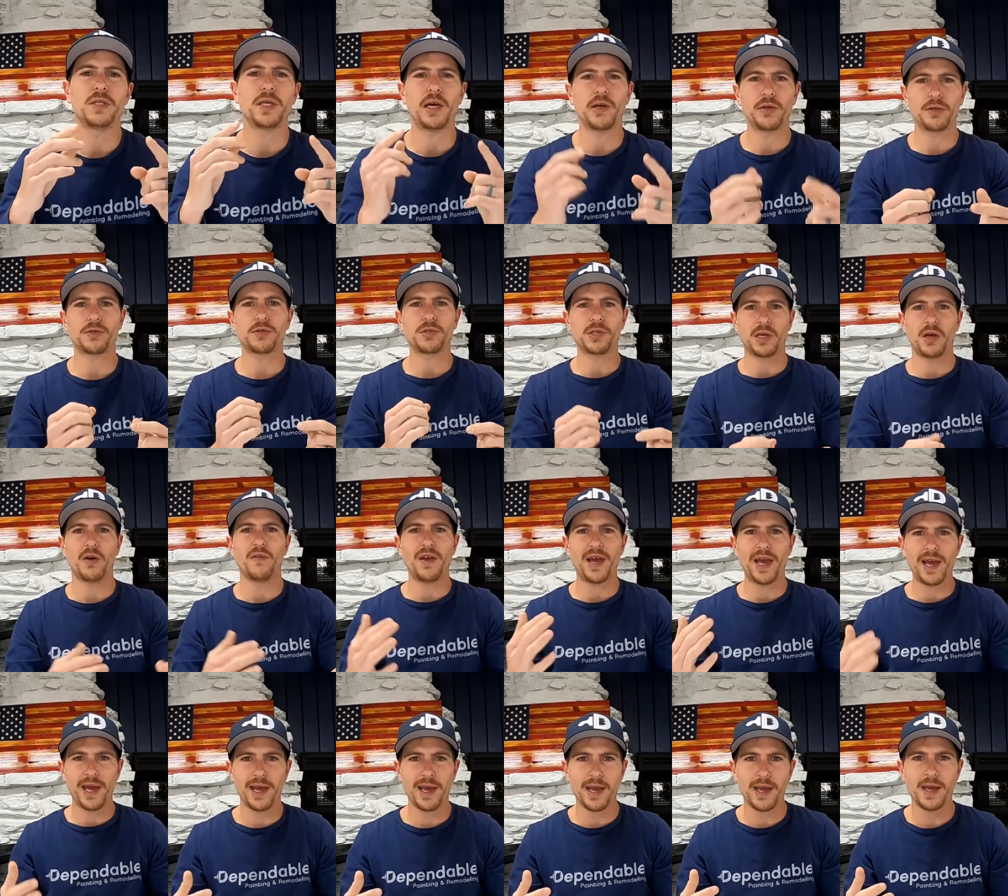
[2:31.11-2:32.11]
Tell yourself,
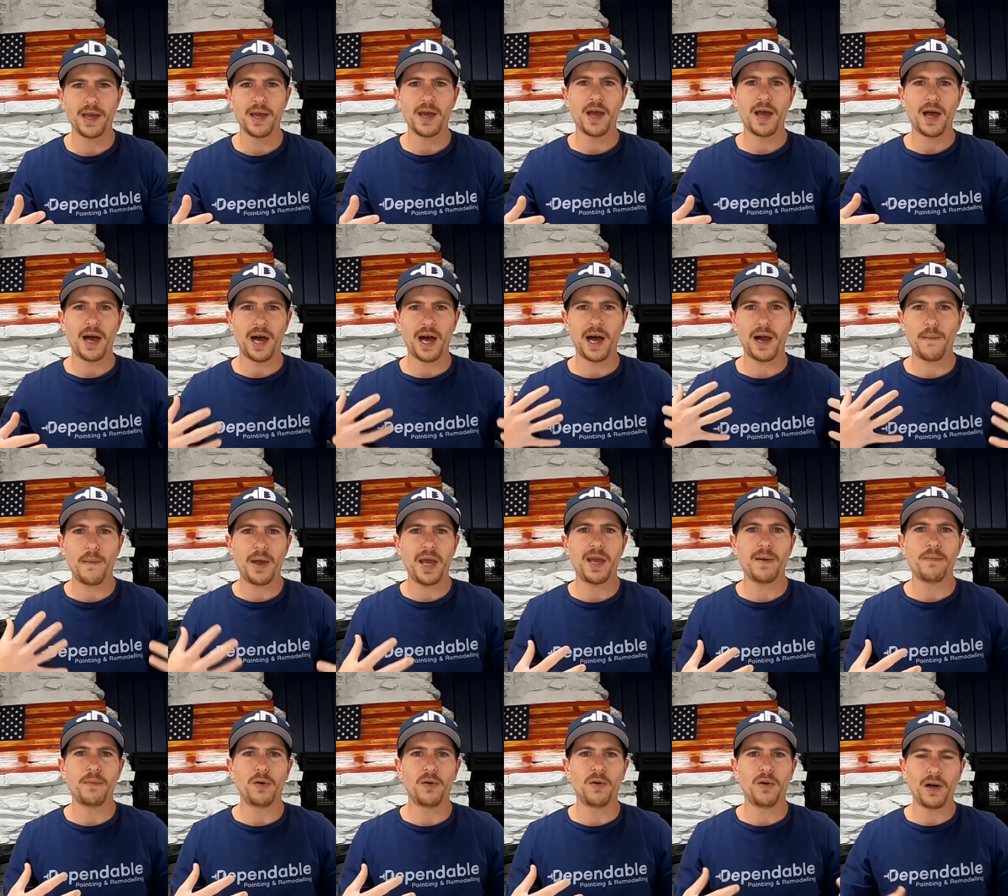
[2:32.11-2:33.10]
hey, I'm
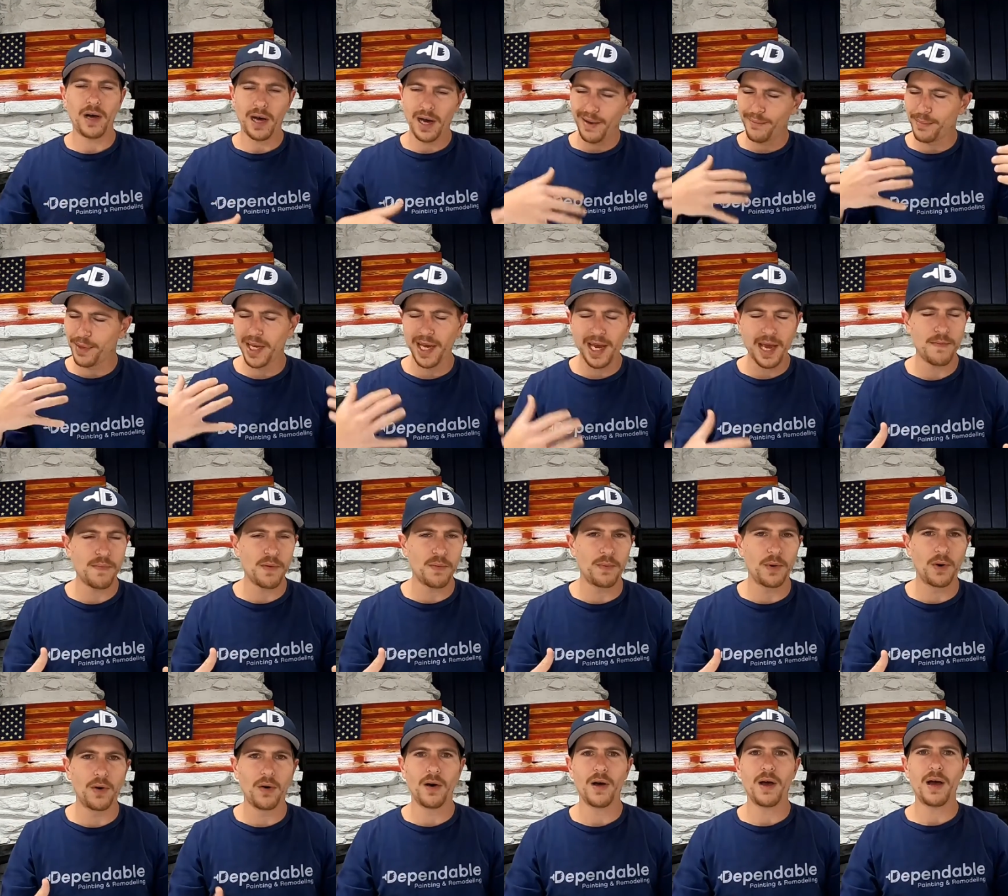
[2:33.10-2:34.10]
able, I'm
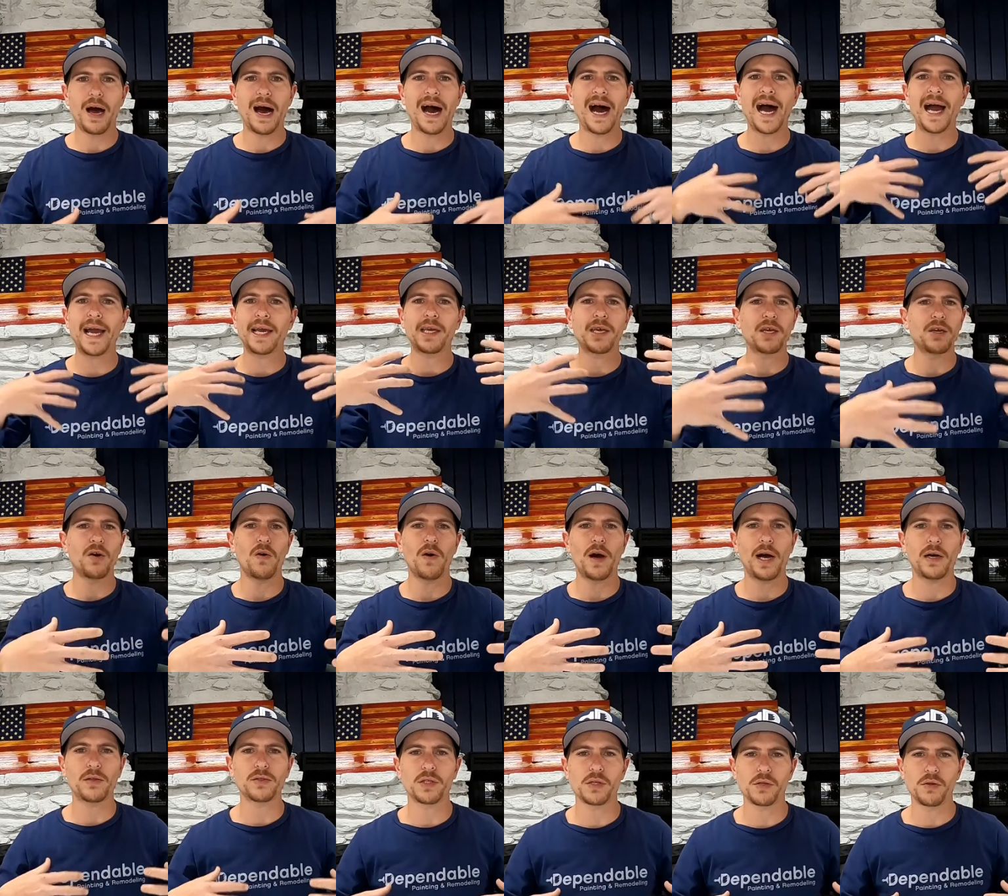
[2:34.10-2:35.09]
capable, I can go
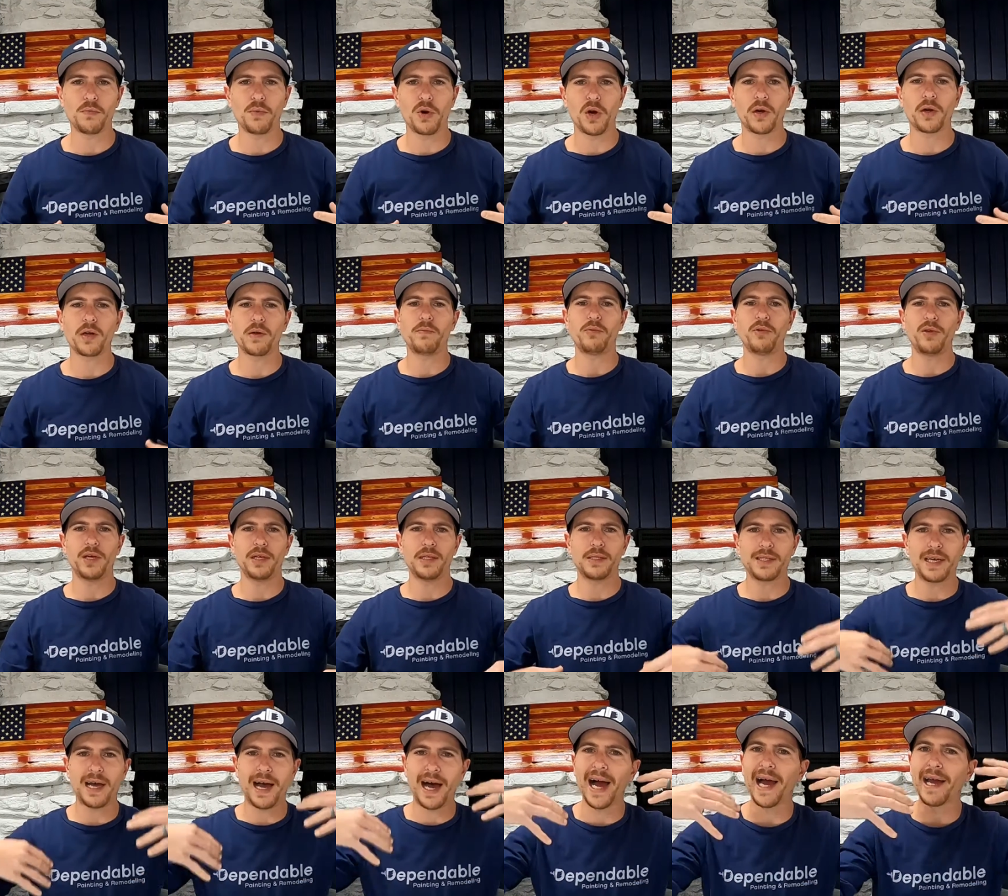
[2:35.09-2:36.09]
out into the
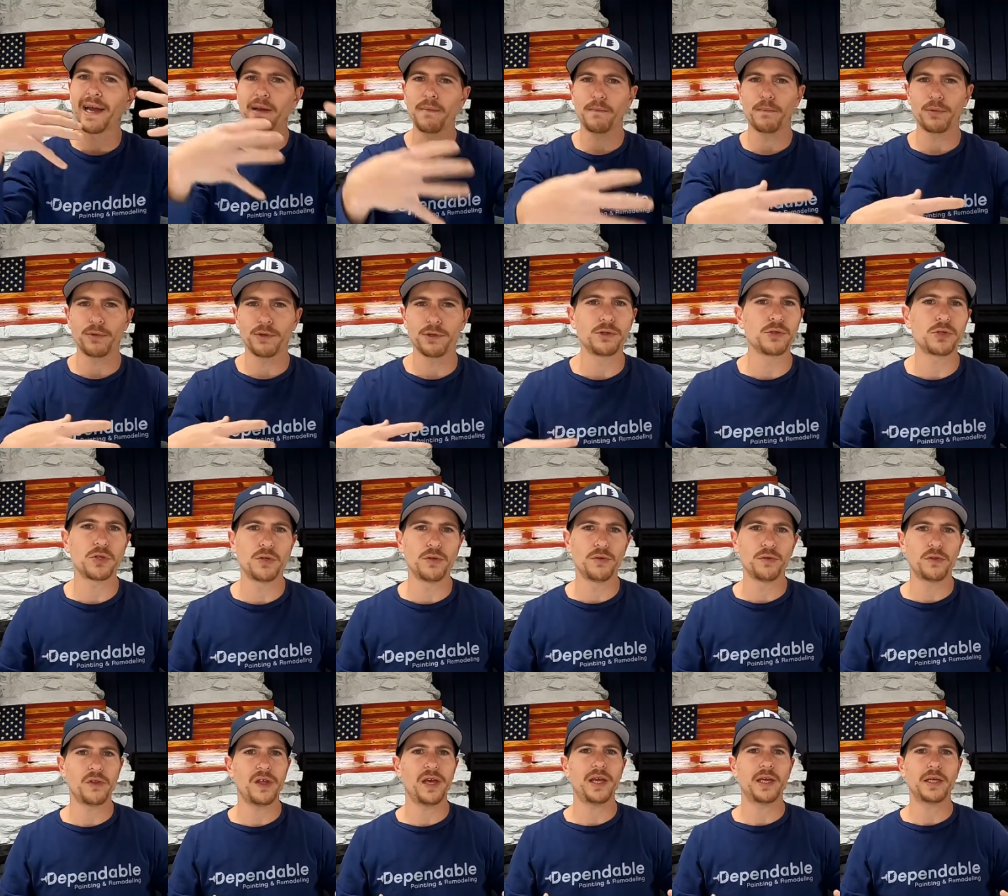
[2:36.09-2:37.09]
marketplace, I can produce
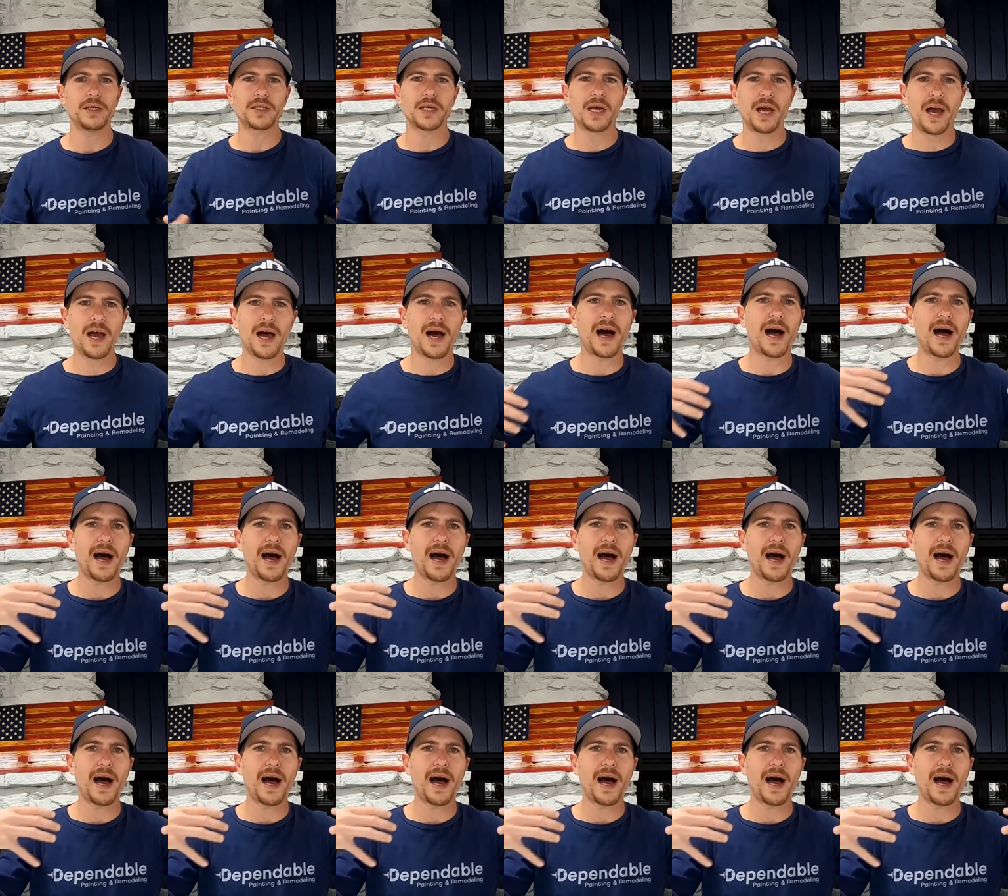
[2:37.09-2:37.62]
new things,